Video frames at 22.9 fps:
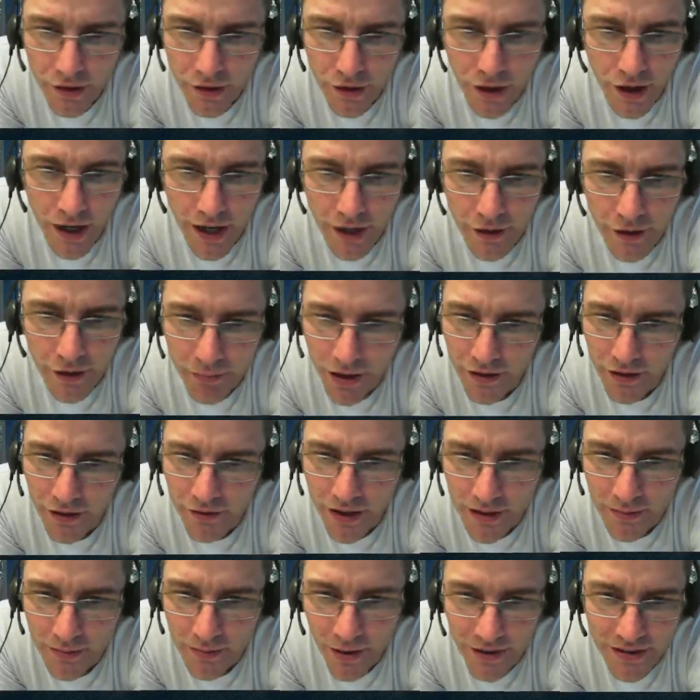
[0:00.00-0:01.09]
I have both
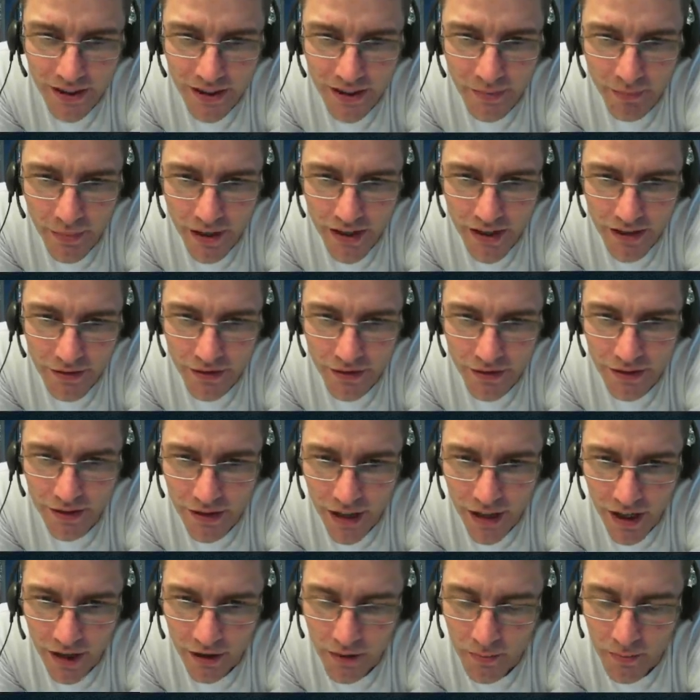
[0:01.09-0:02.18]
Xbox and
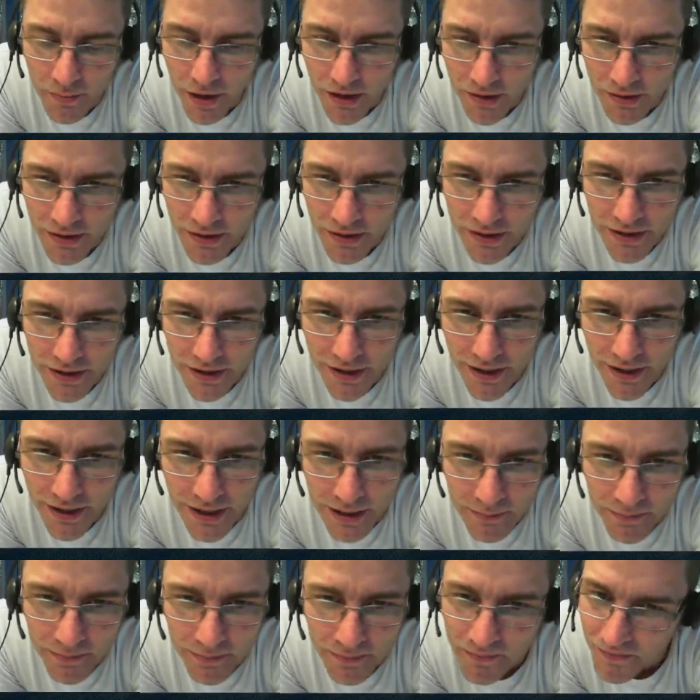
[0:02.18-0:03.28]
PS3 Haribos.
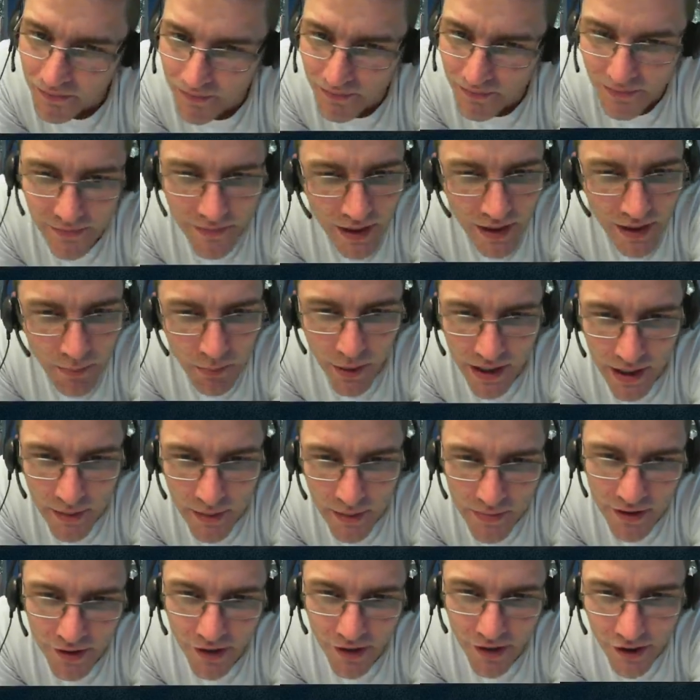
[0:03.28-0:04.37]
My
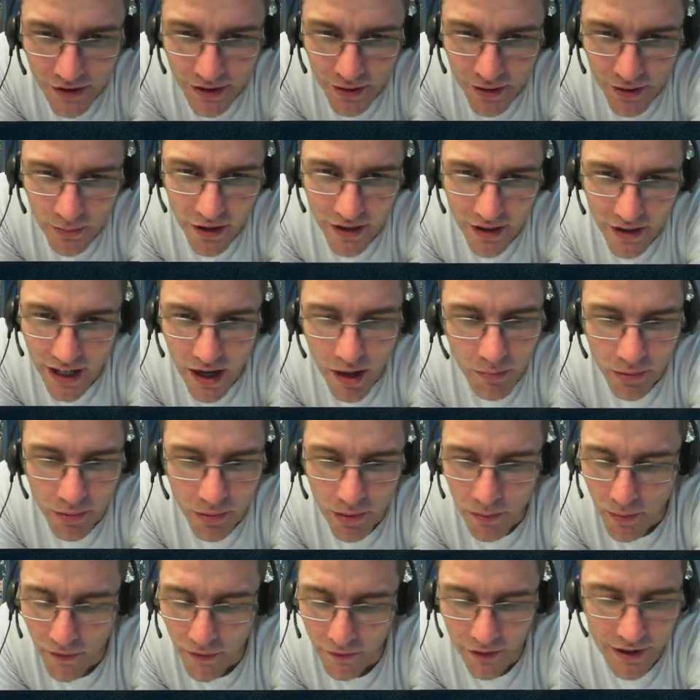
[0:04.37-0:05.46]
name's not hard to work out, but
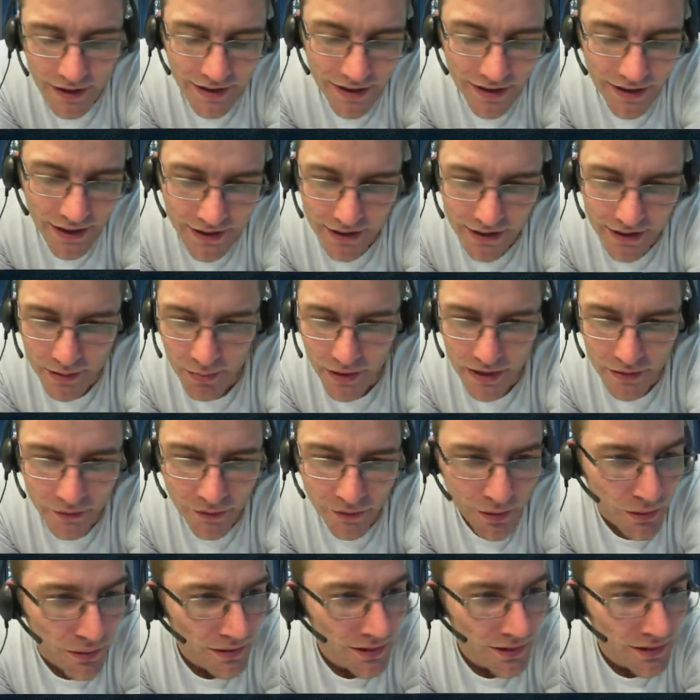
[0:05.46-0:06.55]
my friends list has been
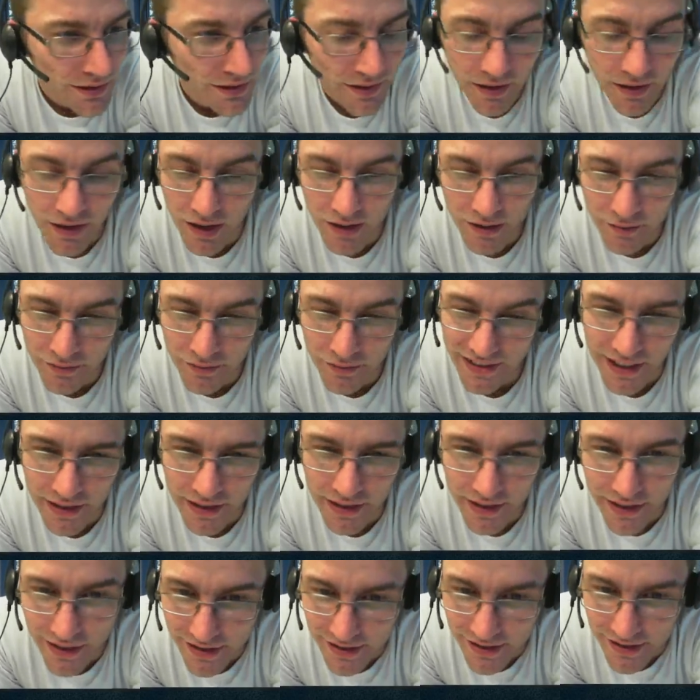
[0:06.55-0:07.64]
full for 10
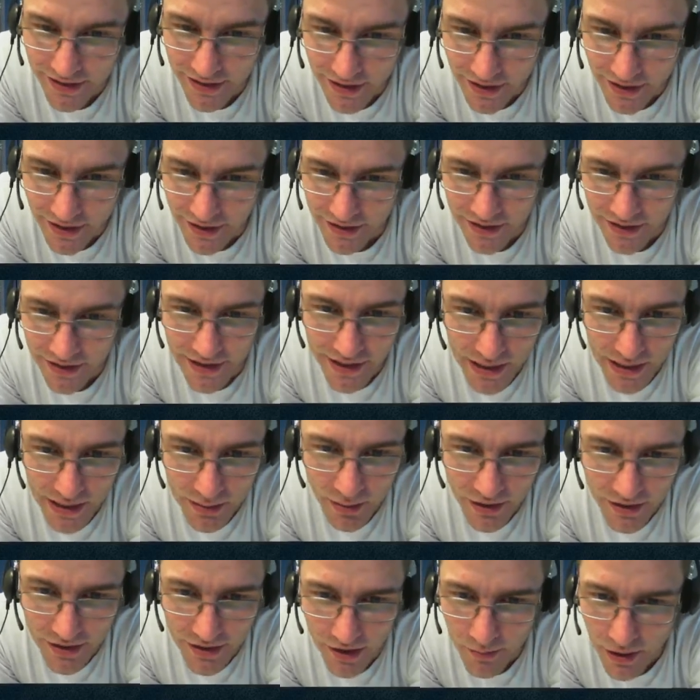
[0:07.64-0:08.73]
years since
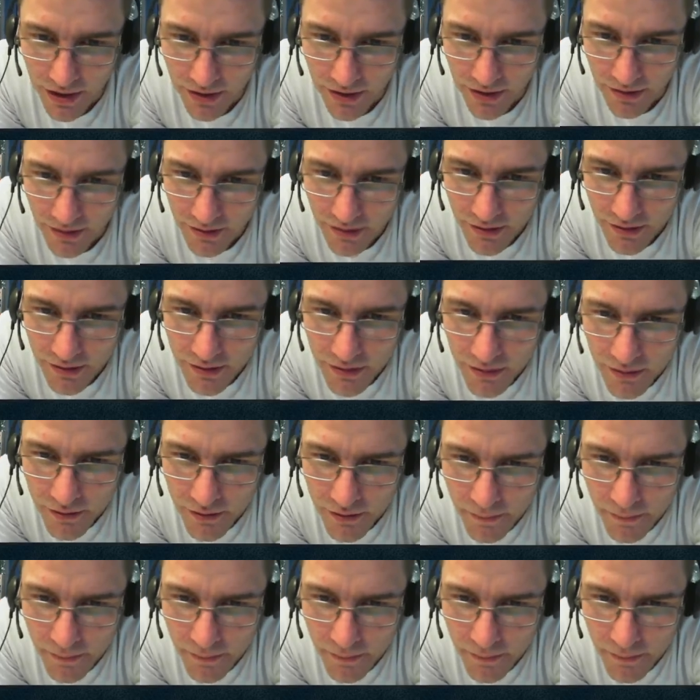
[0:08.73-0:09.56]
Xbox come out. So.